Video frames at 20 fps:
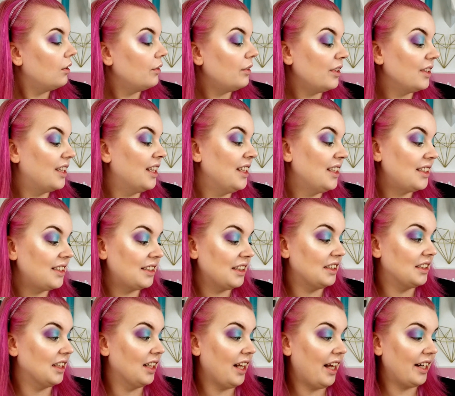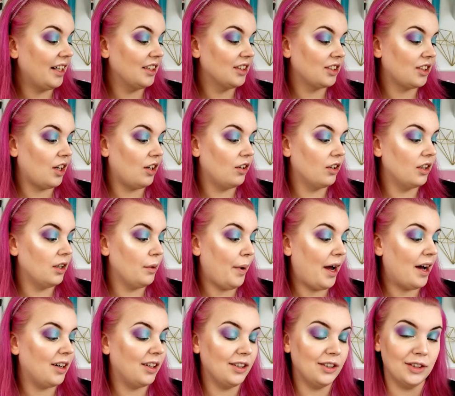This is the lightest color in the
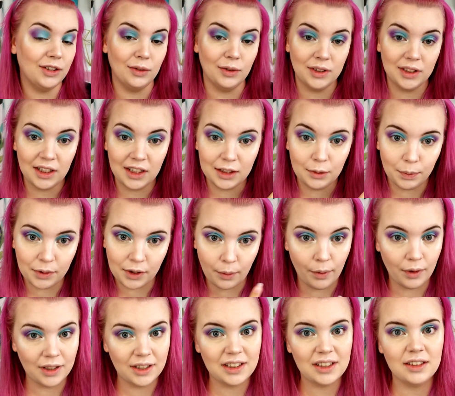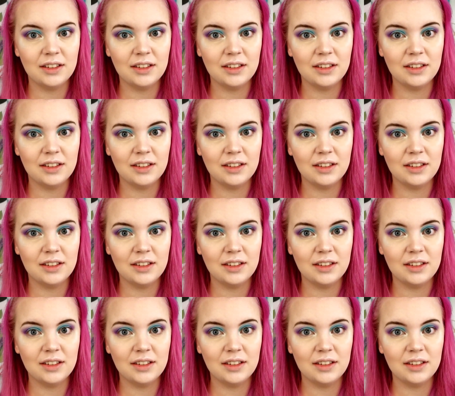palette, and so is this, but they're both,